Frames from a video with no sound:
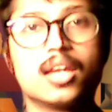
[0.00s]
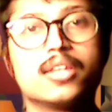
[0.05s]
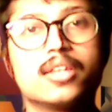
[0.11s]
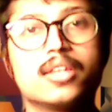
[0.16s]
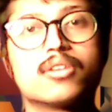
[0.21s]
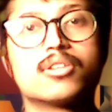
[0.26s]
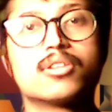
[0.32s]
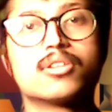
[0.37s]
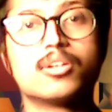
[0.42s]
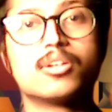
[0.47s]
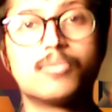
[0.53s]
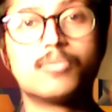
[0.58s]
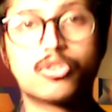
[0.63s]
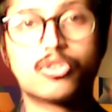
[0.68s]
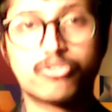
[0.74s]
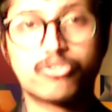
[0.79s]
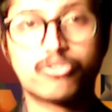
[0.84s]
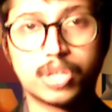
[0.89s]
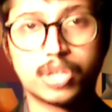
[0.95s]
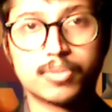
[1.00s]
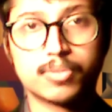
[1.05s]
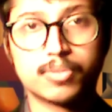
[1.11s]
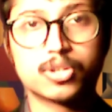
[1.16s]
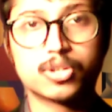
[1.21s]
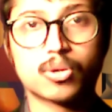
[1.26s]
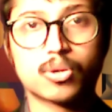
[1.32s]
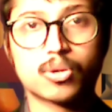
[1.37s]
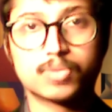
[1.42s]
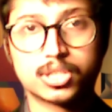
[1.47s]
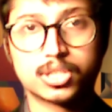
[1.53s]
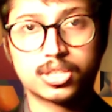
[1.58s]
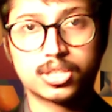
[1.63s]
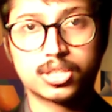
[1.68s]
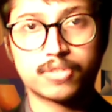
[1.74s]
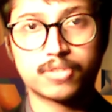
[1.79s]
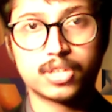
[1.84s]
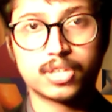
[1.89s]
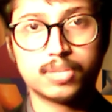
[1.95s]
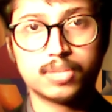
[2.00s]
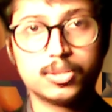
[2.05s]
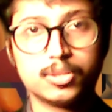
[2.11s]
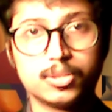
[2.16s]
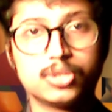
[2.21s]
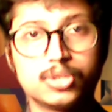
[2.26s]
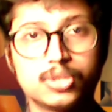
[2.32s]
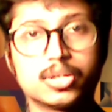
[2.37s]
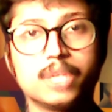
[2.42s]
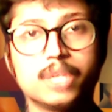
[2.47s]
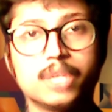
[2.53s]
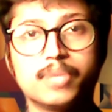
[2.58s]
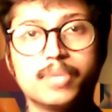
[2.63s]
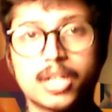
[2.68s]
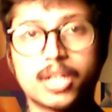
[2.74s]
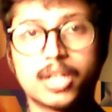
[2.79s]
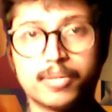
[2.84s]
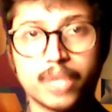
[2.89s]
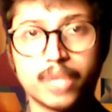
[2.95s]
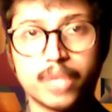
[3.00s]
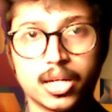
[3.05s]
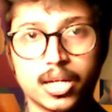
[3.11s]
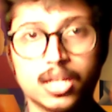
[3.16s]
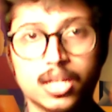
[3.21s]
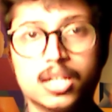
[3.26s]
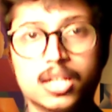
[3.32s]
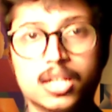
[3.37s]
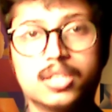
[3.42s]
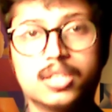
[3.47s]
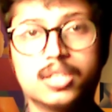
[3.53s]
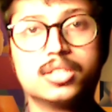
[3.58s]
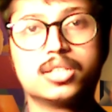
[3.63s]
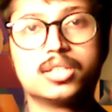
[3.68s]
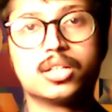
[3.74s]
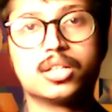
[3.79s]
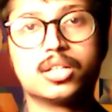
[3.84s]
There are a number of treatment options available to keep it at bay. This